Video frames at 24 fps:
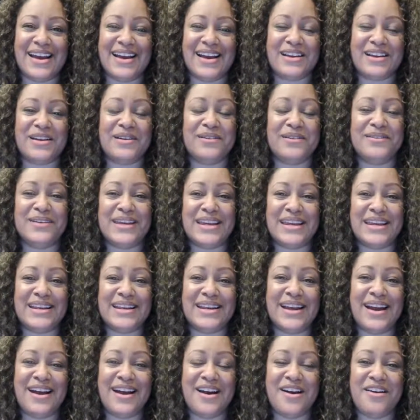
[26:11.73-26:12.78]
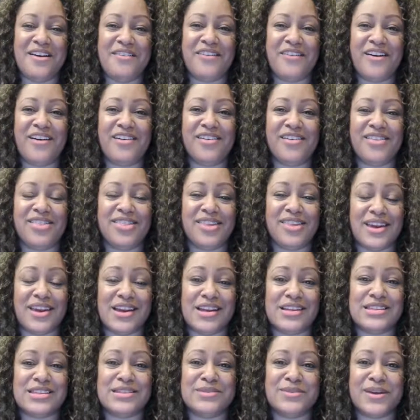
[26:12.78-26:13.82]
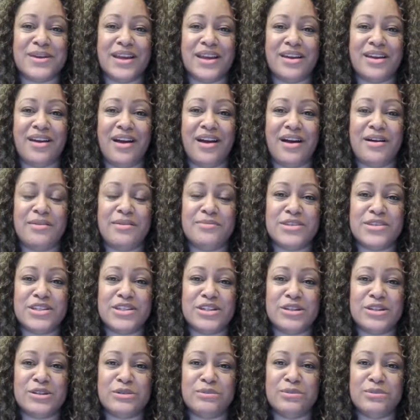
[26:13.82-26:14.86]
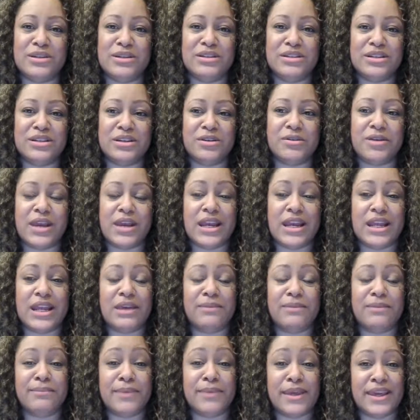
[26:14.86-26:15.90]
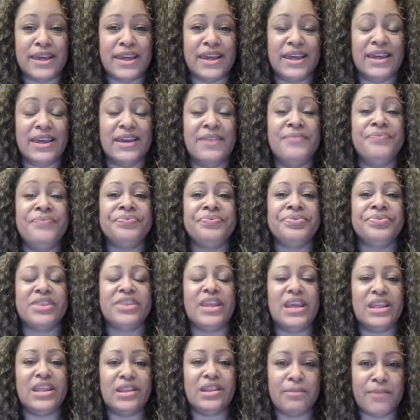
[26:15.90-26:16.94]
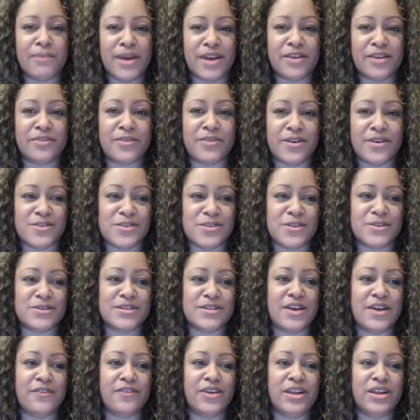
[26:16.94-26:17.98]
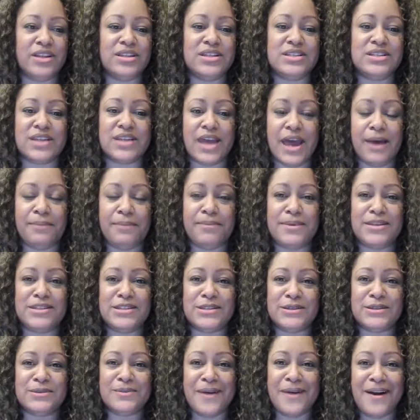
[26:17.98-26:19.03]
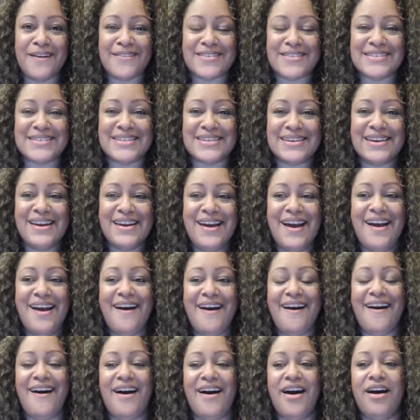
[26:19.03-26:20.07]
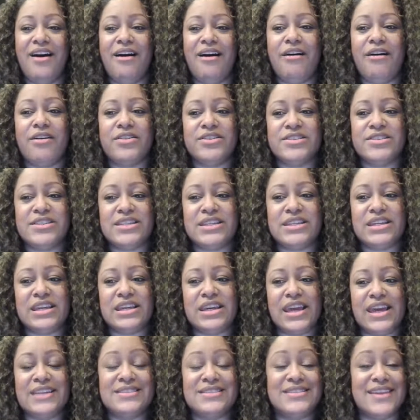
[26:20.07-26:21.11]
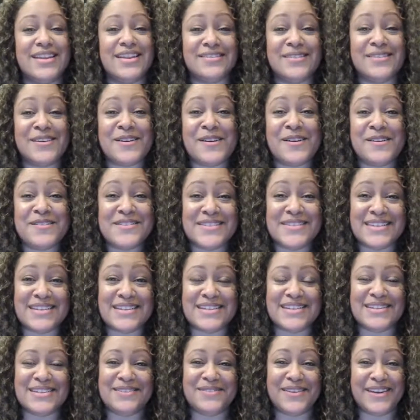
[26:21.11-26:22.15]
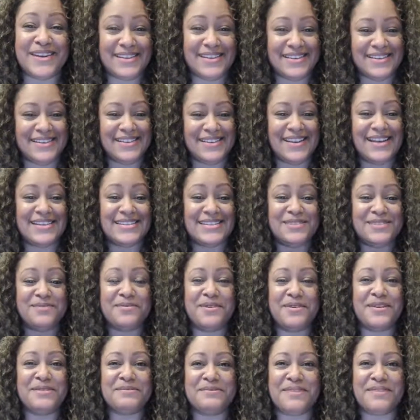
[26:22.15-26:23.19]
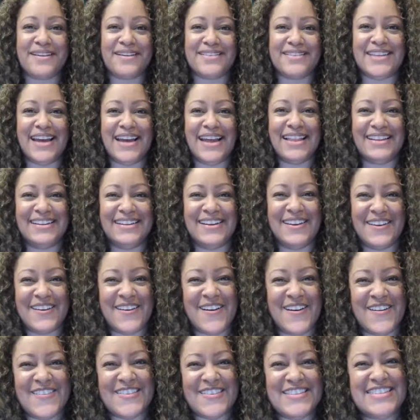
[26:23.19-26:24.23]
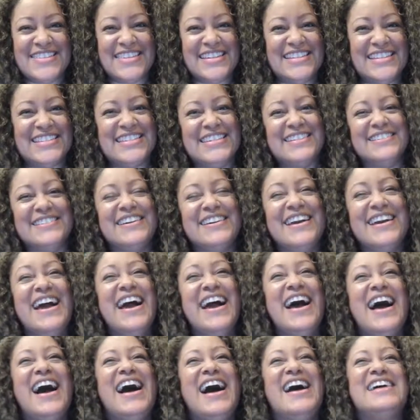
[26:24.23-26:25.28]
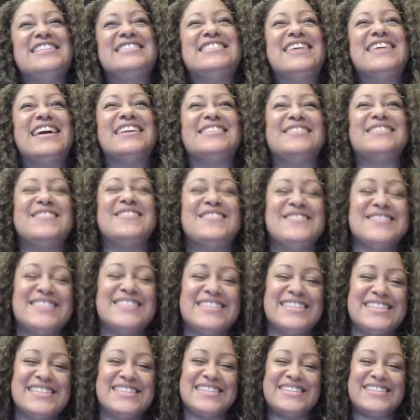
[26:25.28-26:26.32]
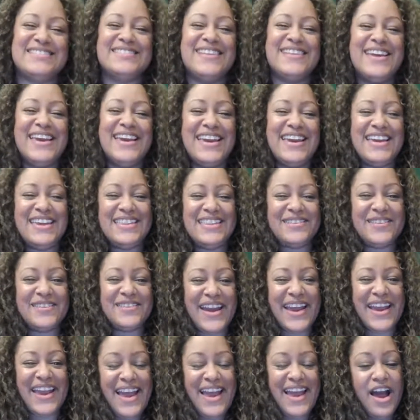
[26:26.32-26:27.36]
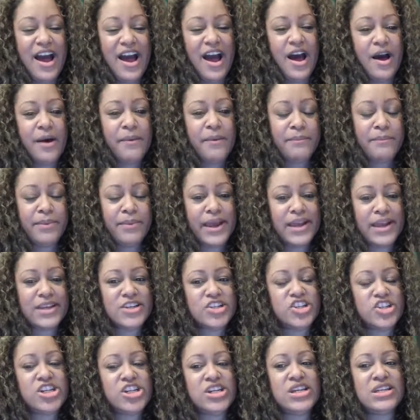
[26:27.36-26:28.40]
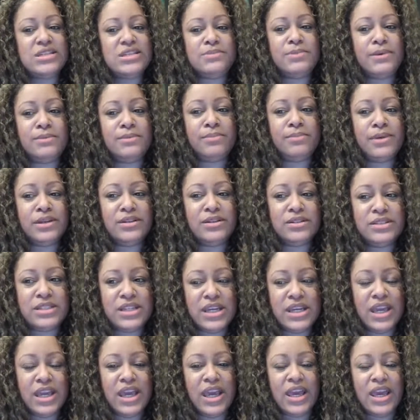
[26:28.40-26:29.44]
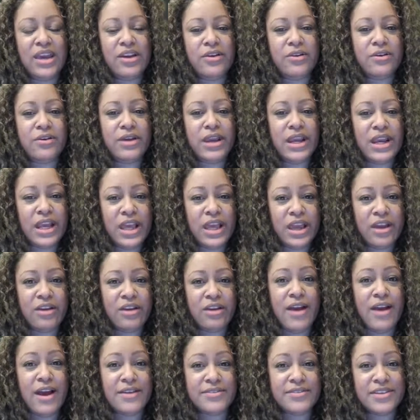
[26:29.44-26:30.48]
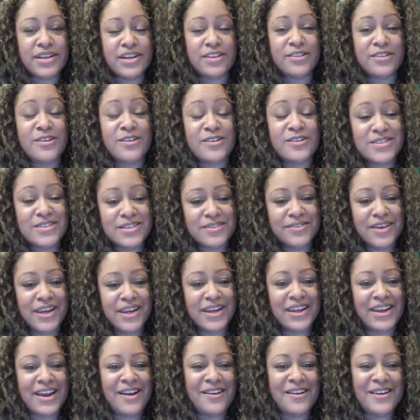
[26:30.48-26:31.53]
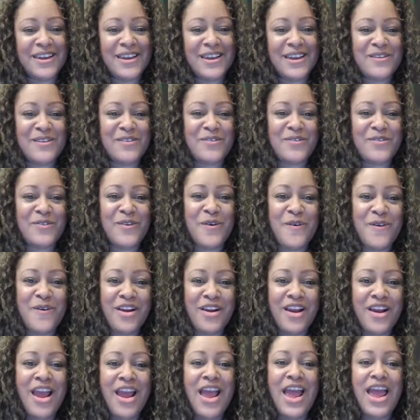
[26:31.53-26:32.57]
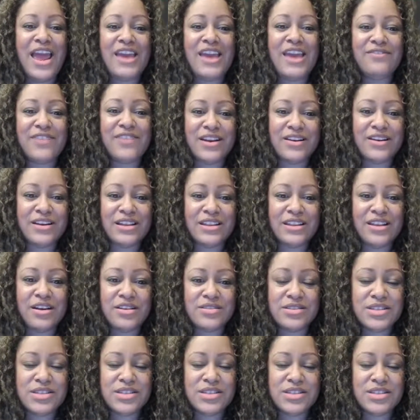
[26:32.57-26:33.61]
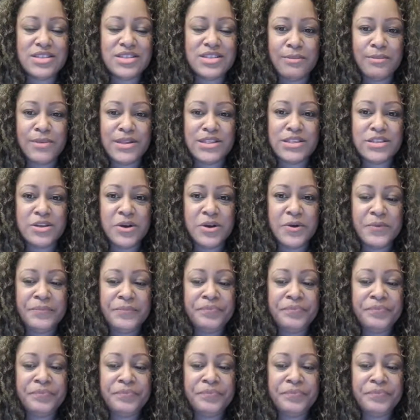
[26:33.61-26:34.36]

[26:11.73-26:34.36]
queen of all things when it comes to building, creating, and being in the metaverse. So definitely tap into Artsy. Artsy, and tell her NiKole sent you. Wait, that's the important part. Tell her NiKole sent you. Technikole sent you. Either way. But she has been building and creating and crafting and cultivating out here for a very long time. And so